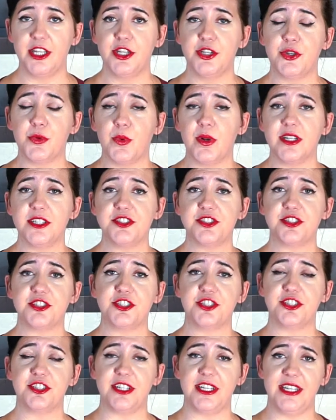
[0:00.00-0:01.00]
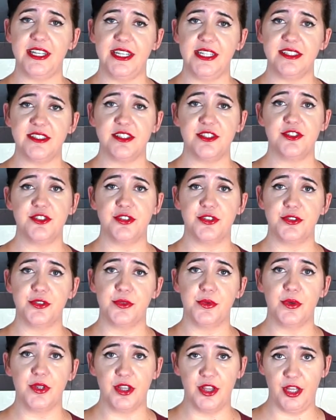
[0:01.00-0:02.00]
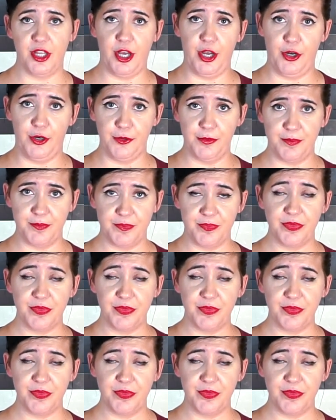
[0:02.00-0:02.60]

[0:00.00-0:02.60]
You want to turn your heat to low.